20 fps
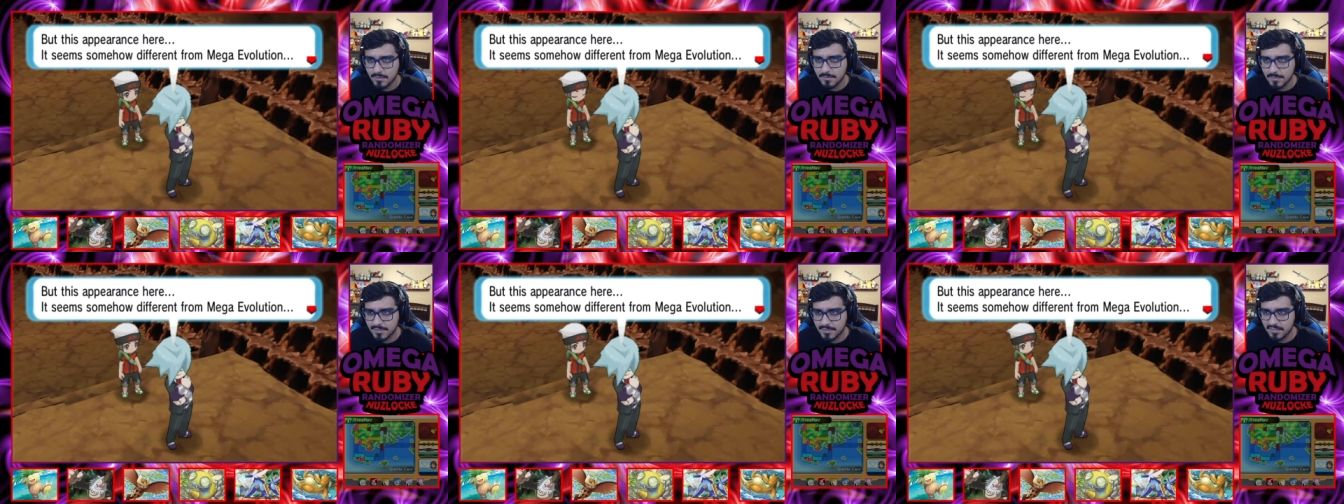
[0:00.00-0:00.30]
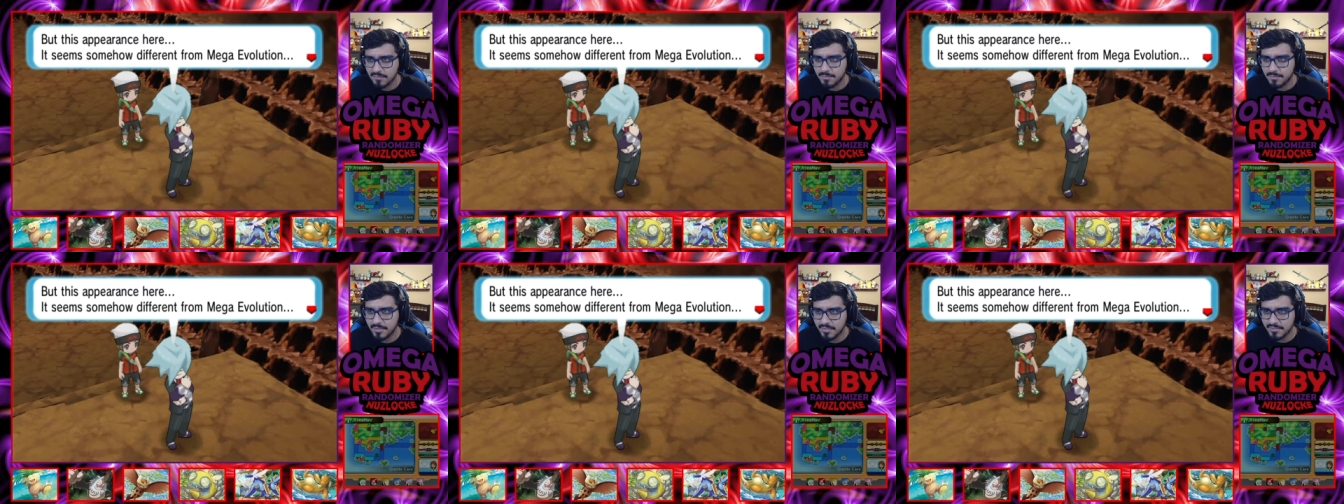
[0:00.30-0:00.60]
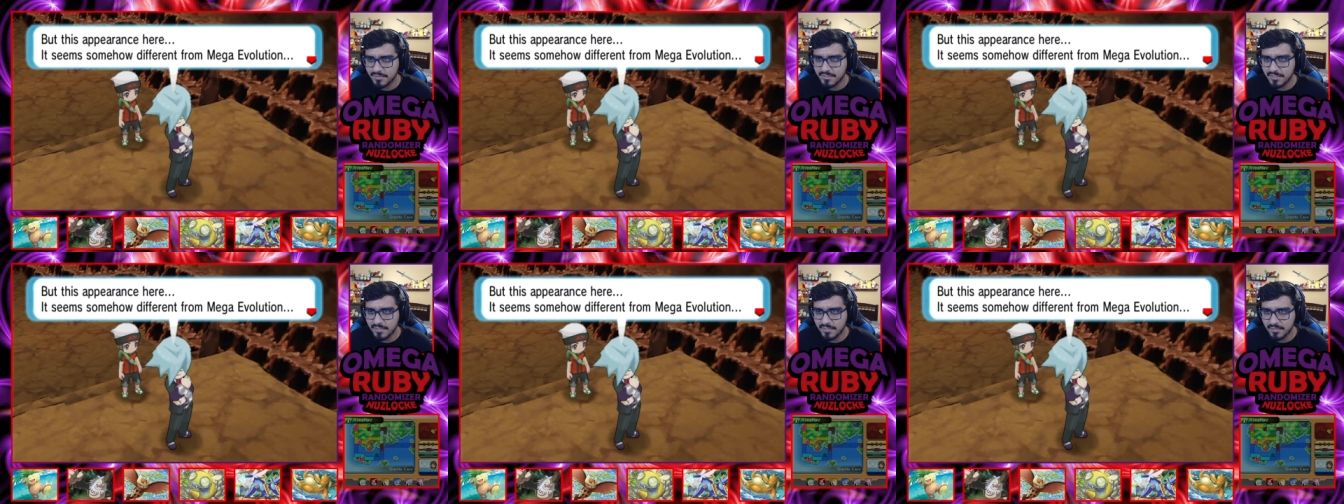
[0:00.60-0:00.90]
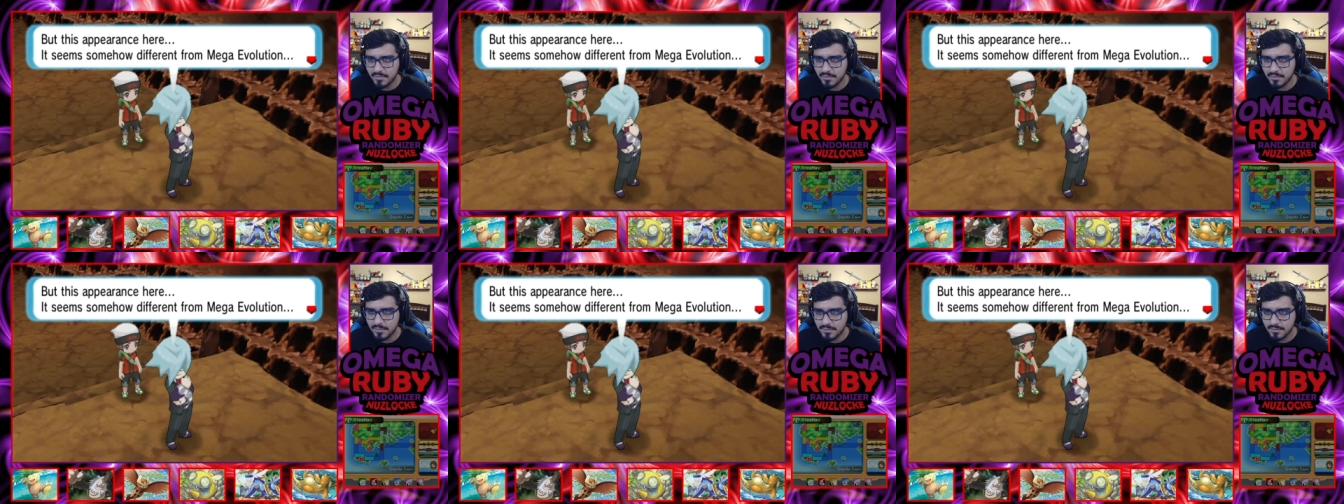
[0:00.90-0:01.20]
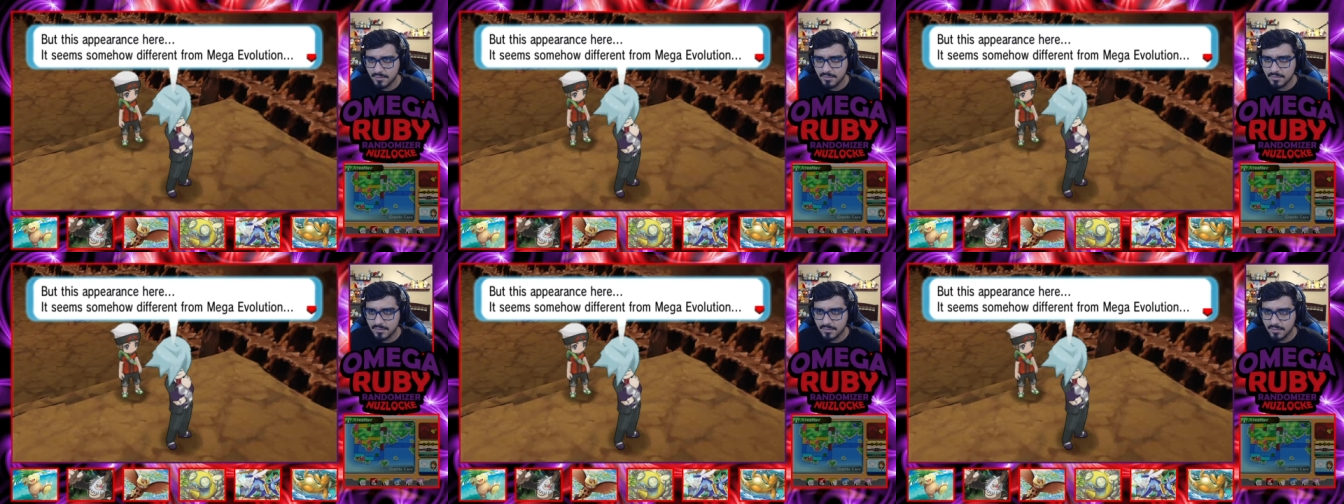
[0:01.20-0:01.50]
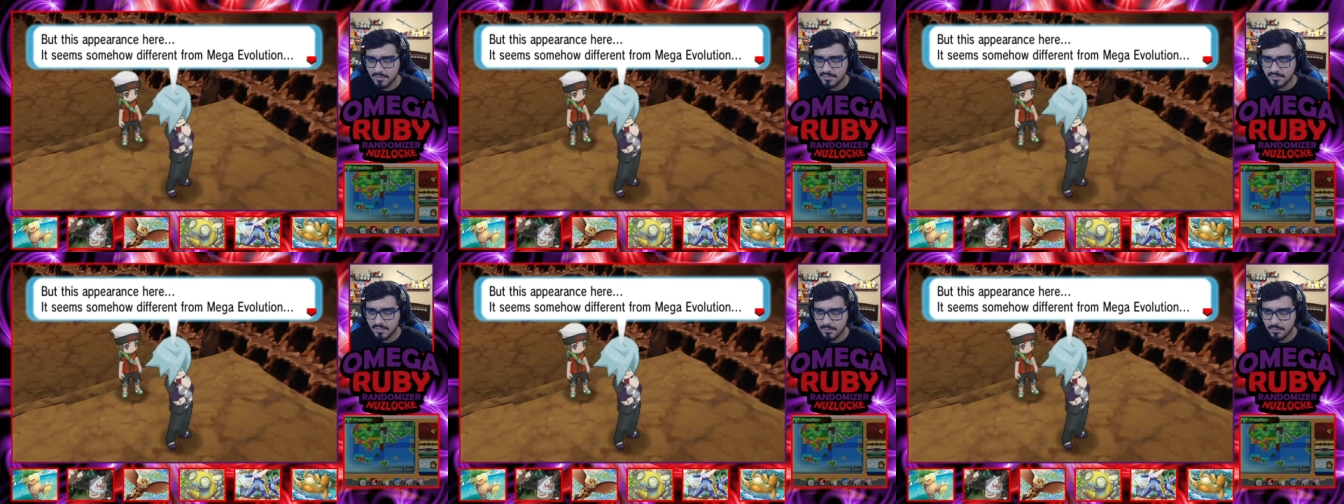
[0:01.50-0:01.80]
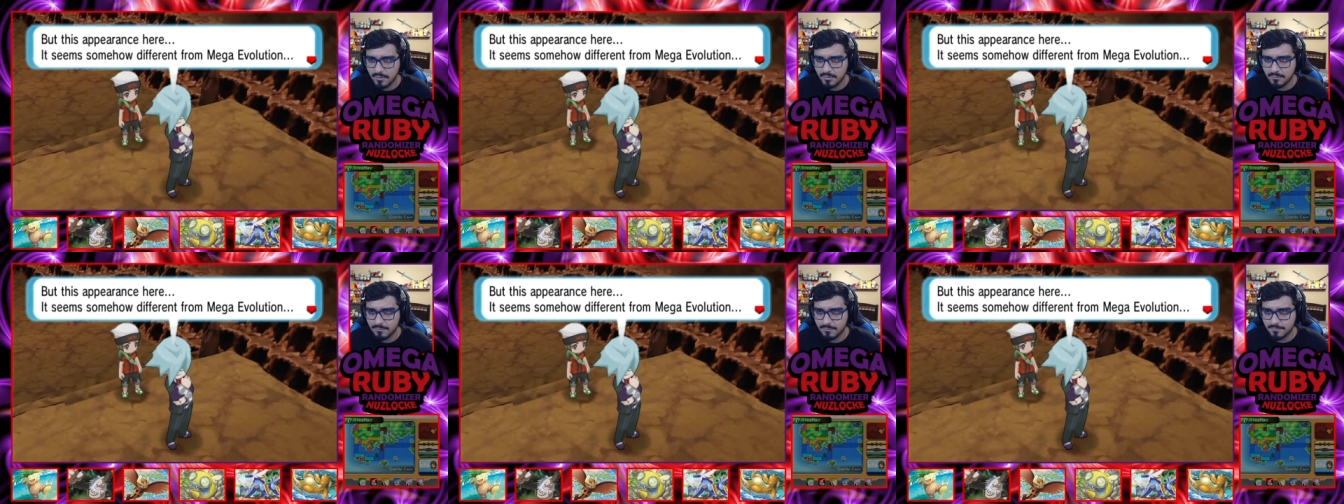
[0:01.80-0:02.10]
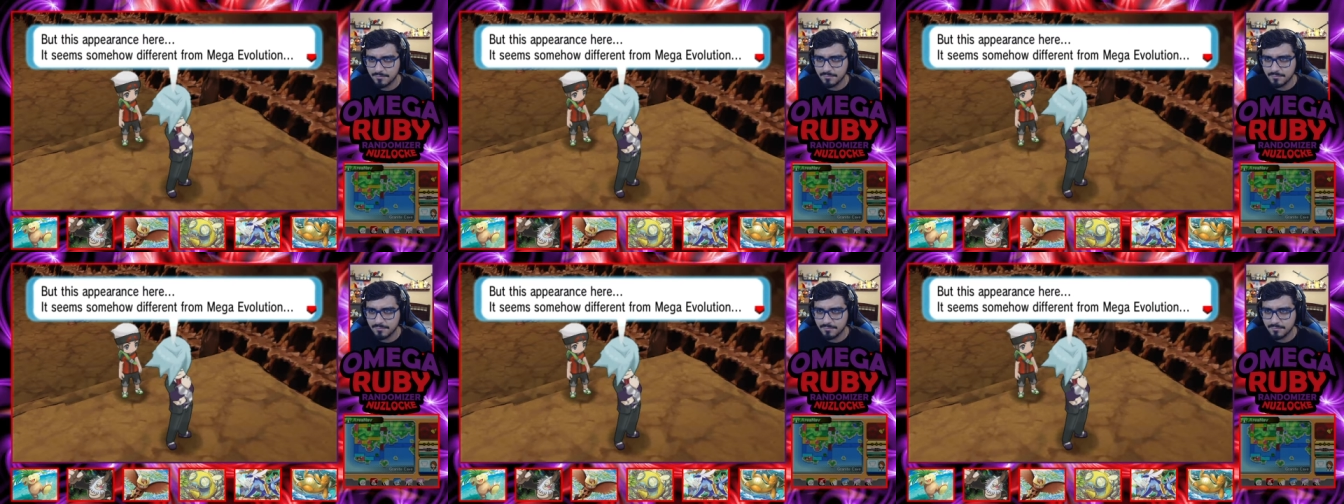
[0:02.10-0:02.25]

But this appearance here, it somehow,